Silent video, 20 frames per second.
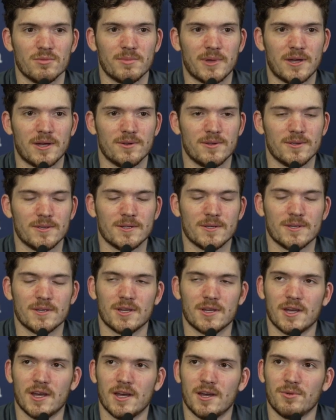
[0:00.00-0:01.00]
about
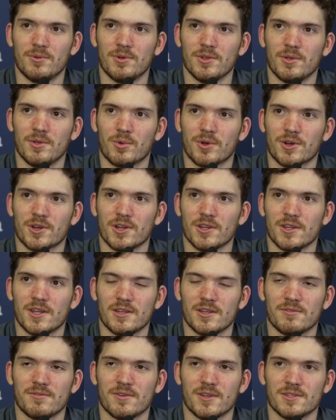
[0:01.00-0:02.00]
really working on
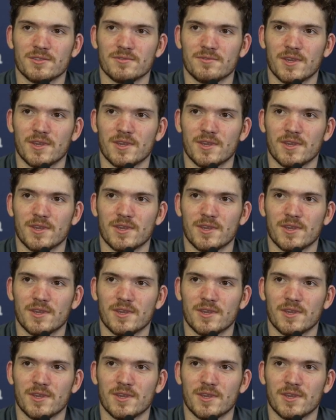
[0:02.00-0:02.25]
that defensive